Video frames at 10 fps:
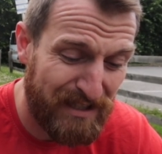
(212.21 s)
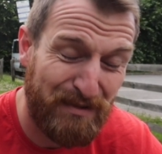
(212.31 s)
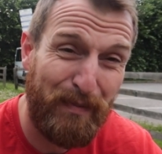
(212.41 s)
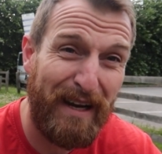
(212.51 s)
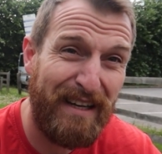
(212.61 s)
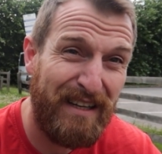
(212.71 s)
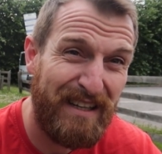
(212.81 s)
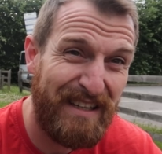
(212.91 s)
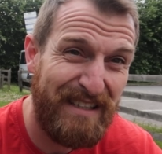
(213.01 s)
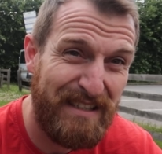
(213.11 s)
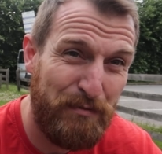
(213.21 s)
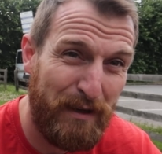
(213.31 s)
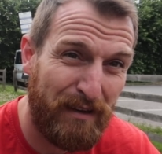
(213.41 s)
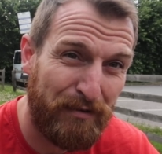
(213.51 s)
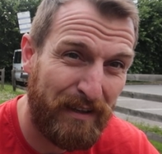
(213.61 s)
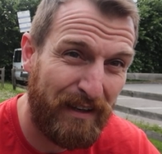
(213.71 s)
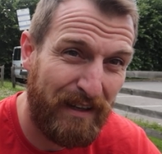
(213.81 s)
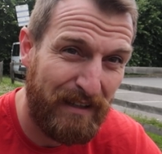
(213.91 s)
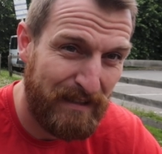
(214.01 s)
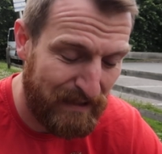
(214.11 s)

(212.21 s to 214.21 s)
Spain, easy win, I think, now.